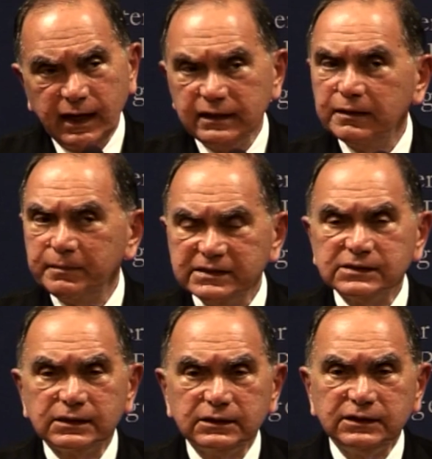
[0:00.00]
And they're
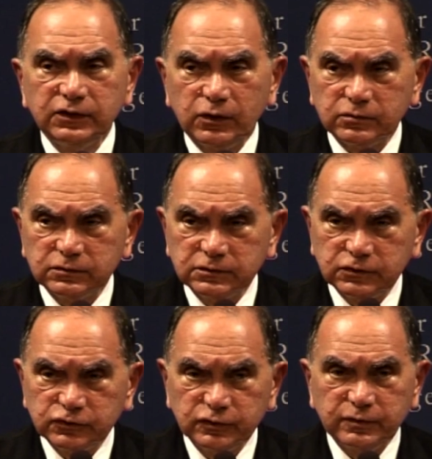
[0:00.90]
basically known
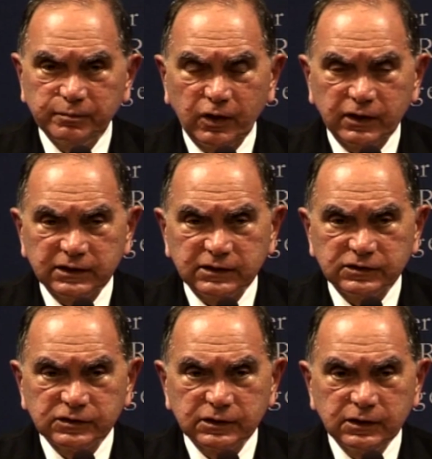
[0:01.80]
to the
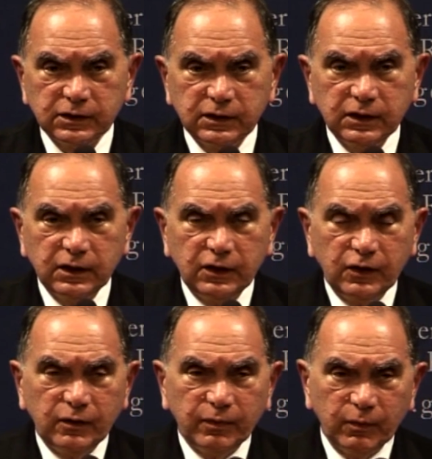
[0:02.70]
parties.
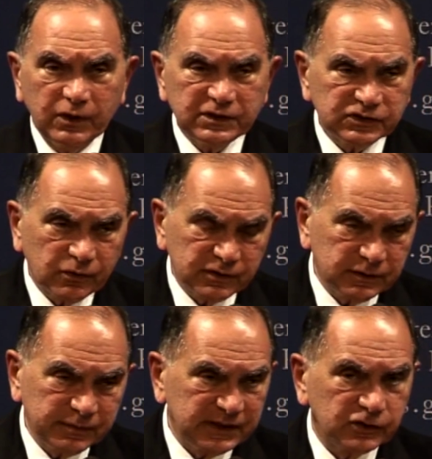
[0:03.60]
But what is going
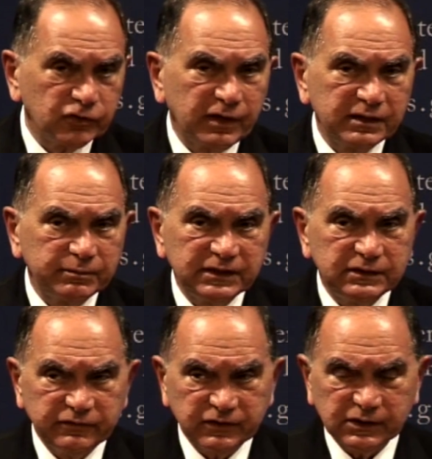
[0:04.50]
to be incredibly
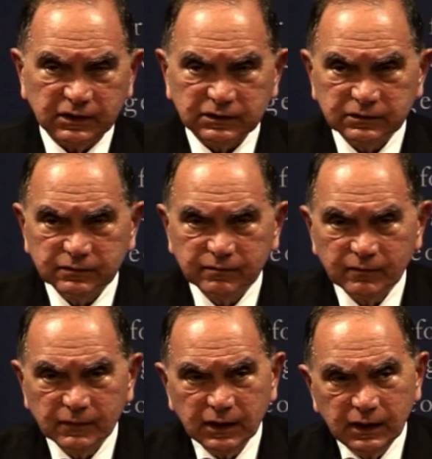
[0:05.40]
difficult
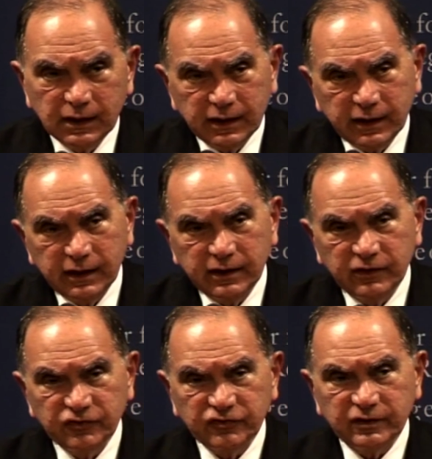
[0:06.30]

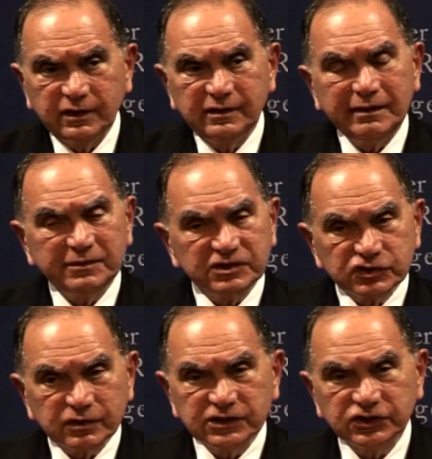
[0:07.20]
is the
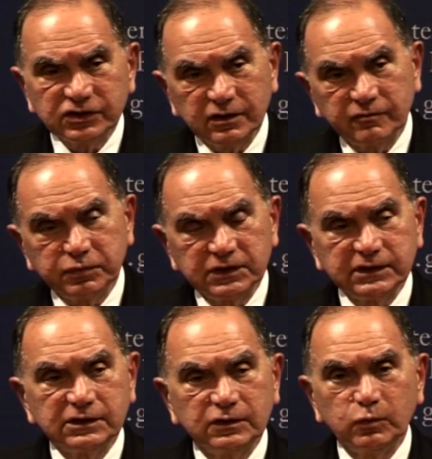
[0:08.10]
demonstration of
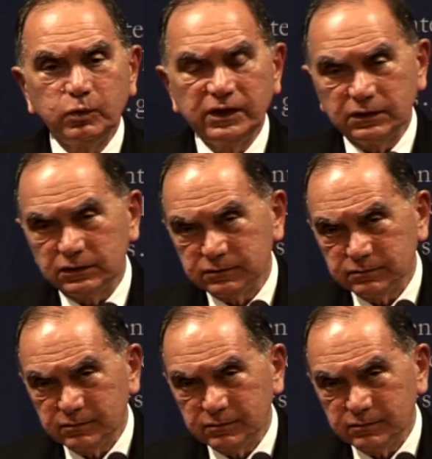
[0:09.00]
political will